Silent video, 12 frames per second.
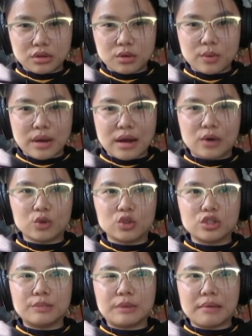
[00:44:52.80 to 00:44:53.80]

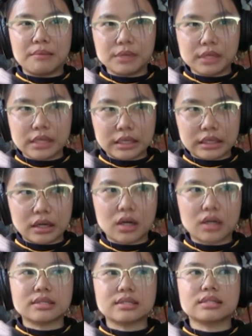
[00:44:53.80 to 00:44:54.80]
around by being
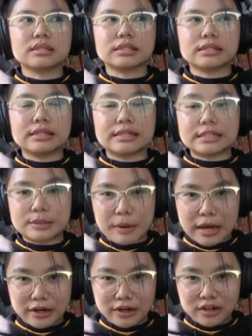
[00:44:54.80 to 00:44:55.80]
constantly
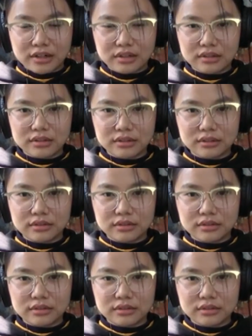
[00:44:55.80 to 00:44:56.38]
inspired